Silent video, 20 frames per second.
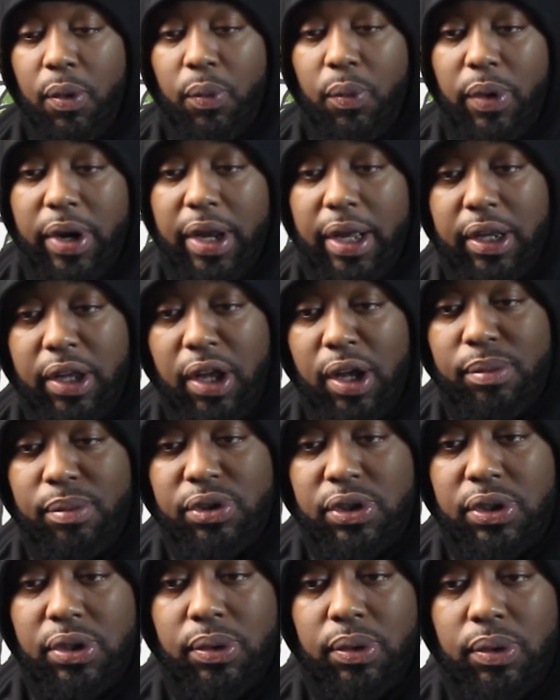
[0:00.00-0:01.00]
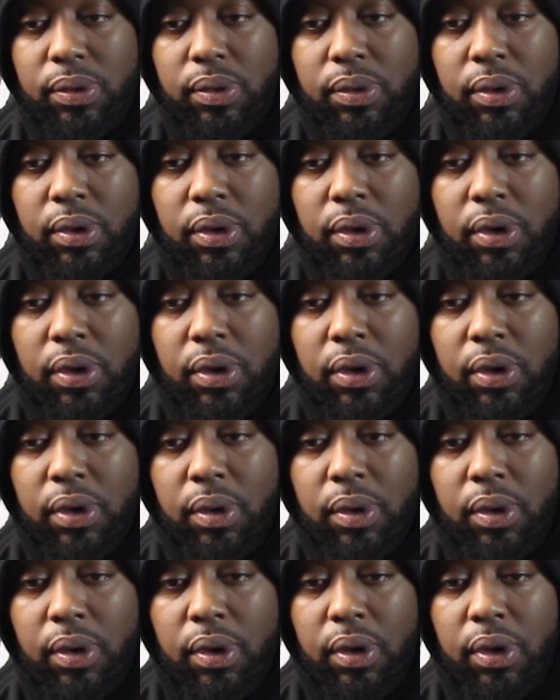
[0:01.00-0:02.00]
when it comes to
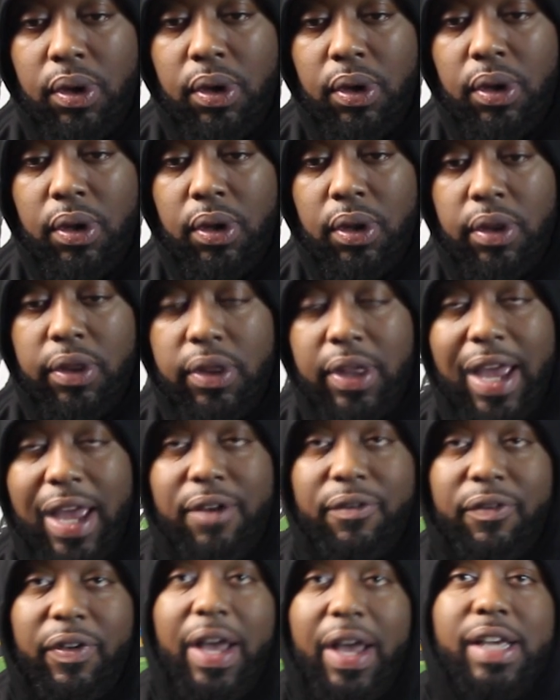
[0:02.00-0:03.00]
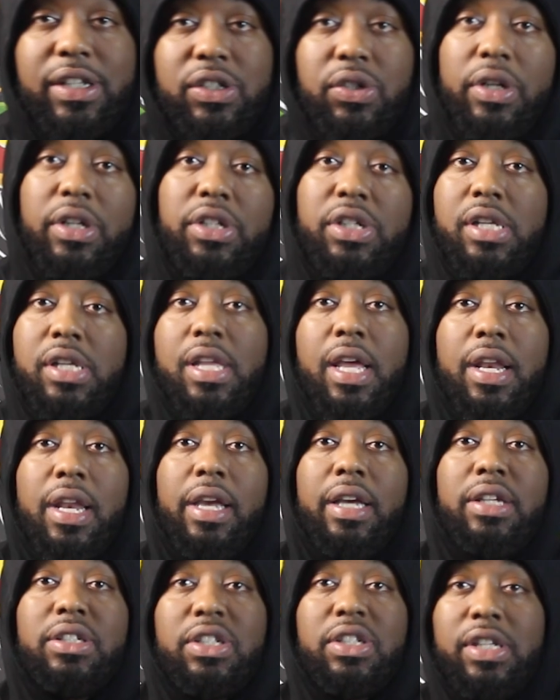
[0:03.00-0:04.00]
the advice or the shit that
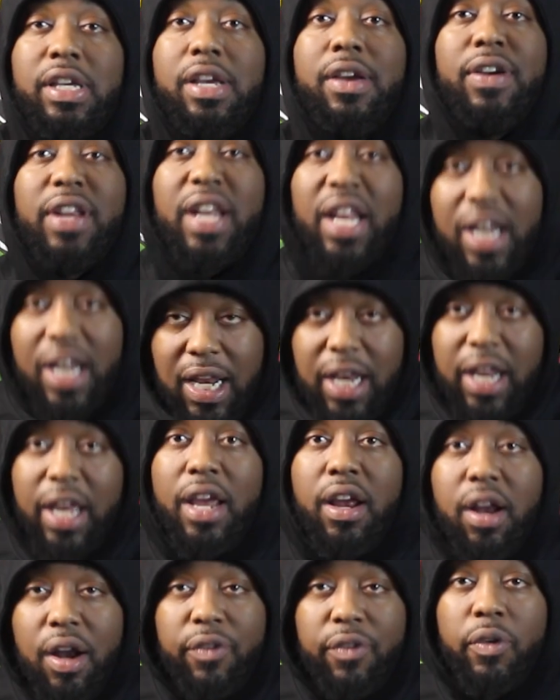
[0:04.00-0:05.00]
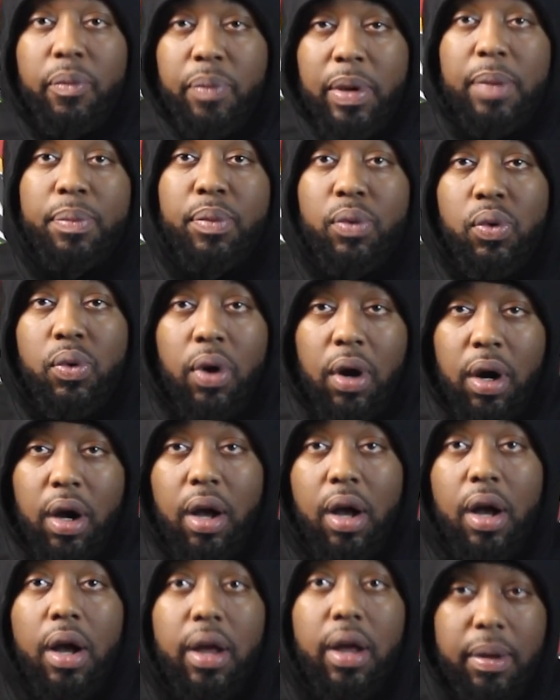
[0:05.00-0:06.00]
niggas is hearing, they need to hear it from people who are
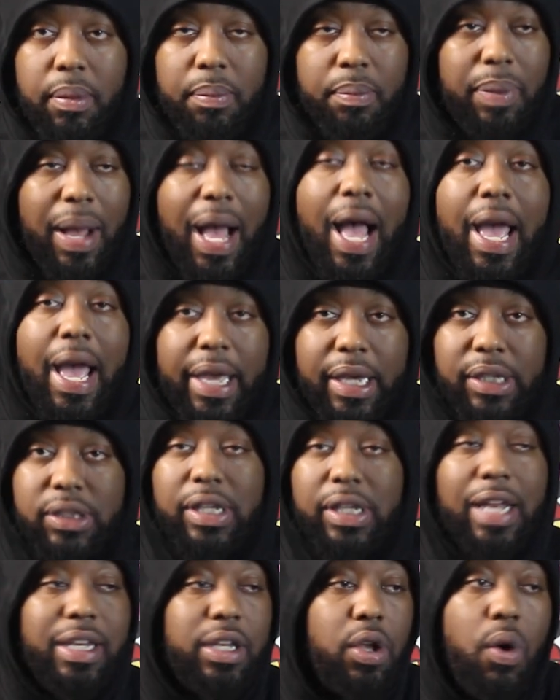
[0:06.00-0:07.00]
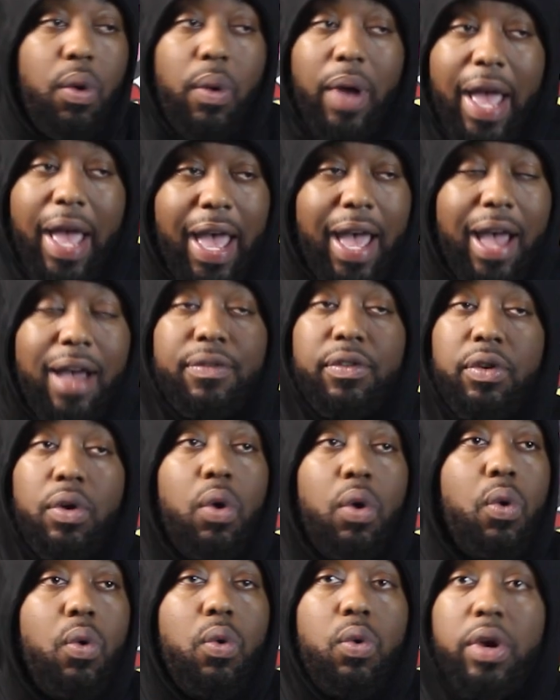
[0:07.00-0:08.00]
unbiased, that don't have
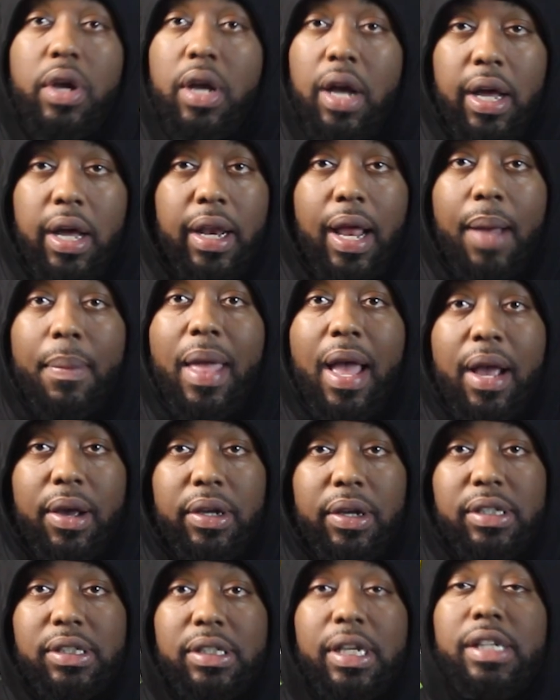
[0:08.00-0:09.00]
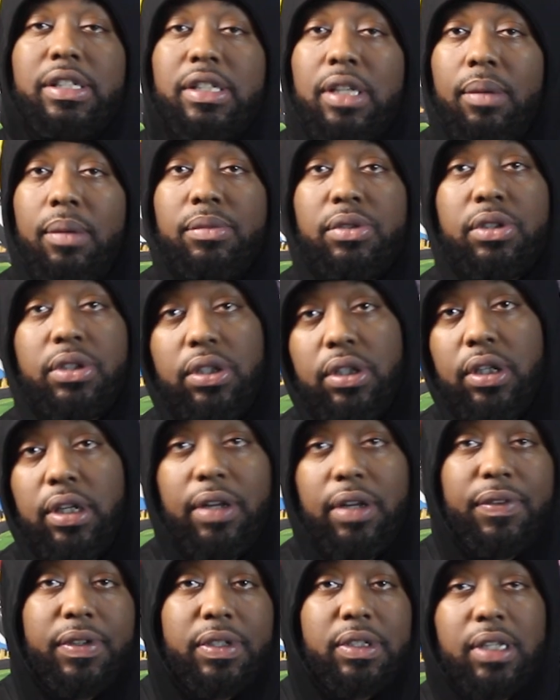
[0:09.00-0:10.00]
no cut. I'm not gonna say something's good
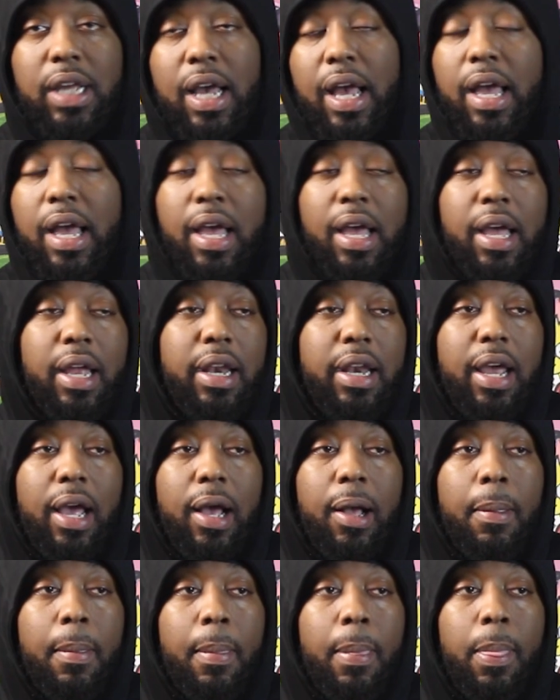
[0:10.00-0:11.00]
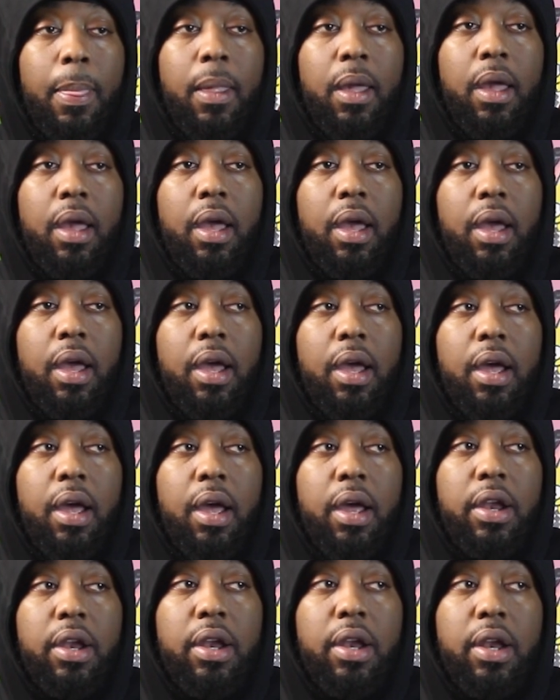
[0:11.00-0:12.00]
if it's not. Now,
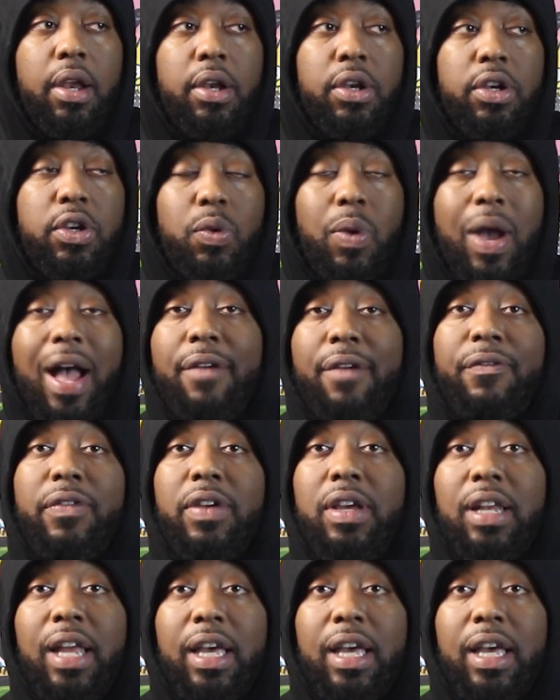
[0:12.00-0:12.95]
do I feel